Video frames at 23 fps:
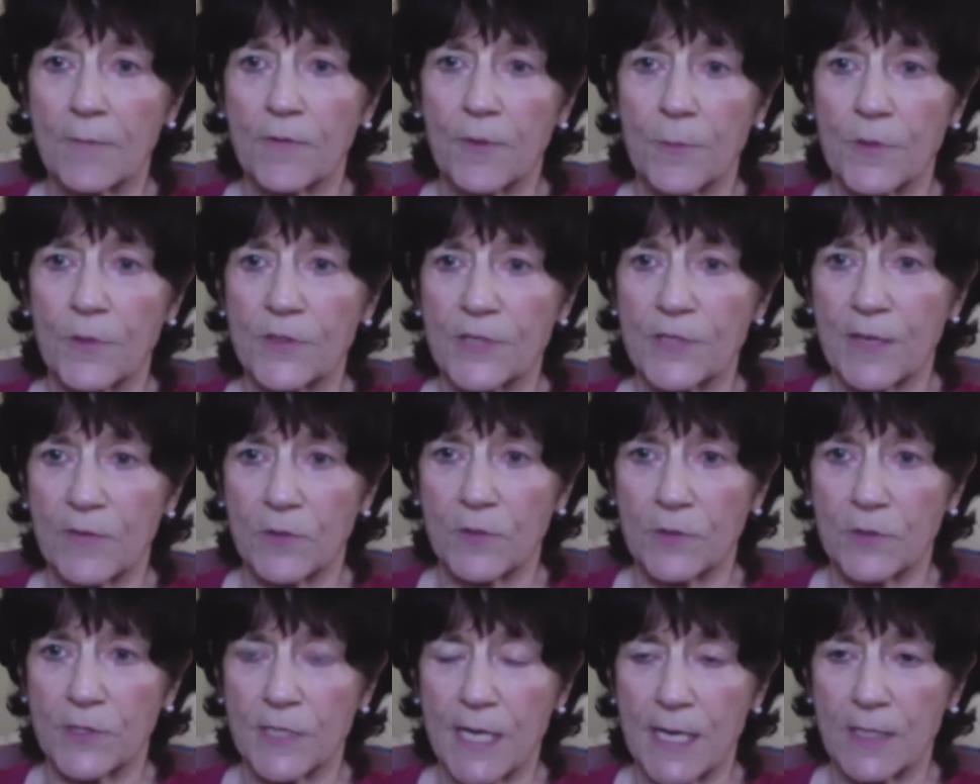from the
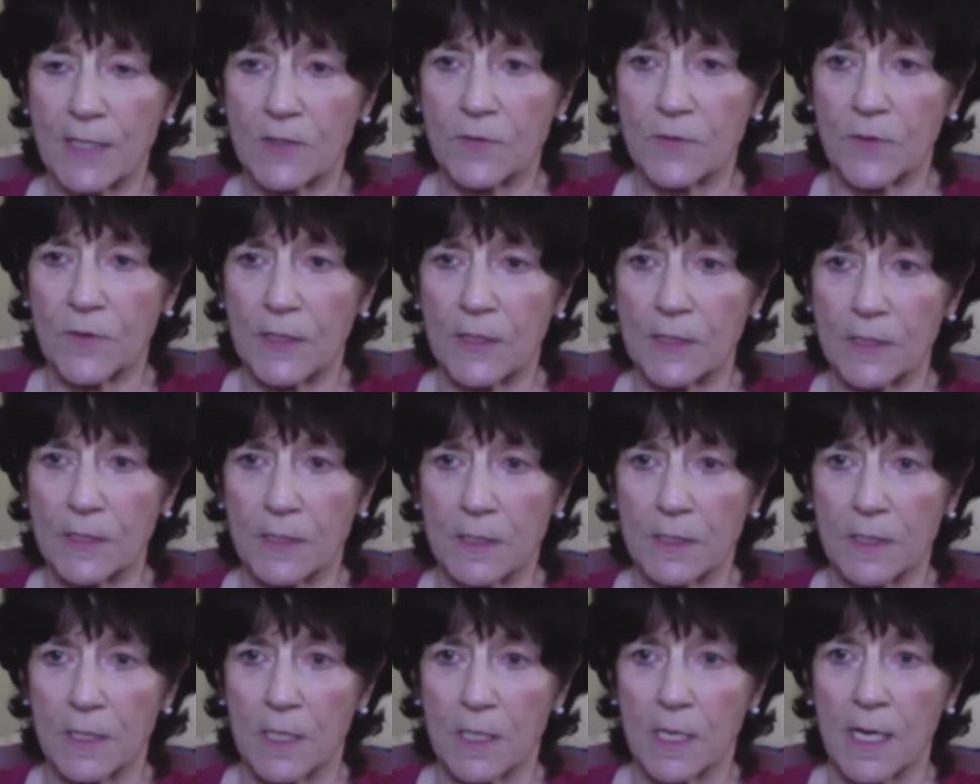severance tax fund
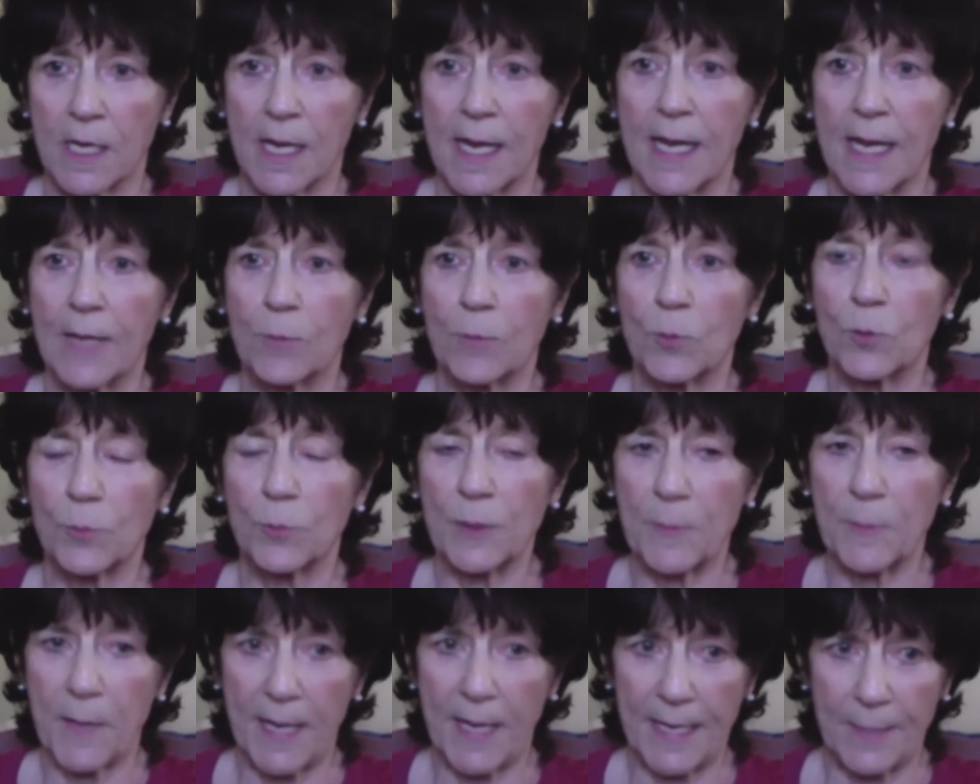and will
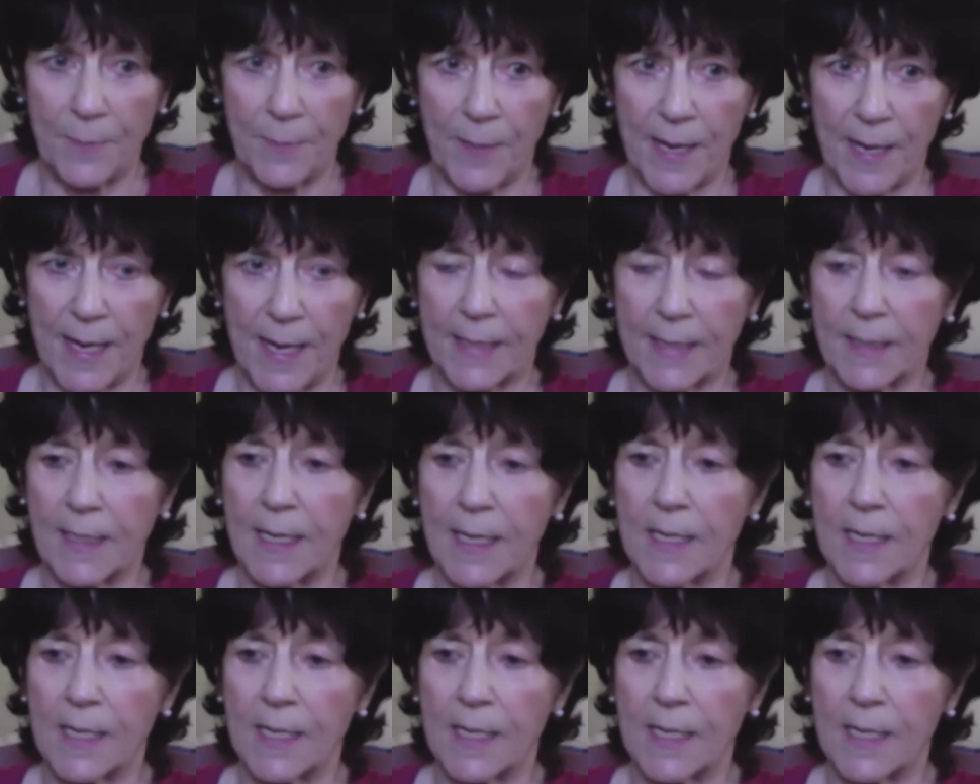be paid back.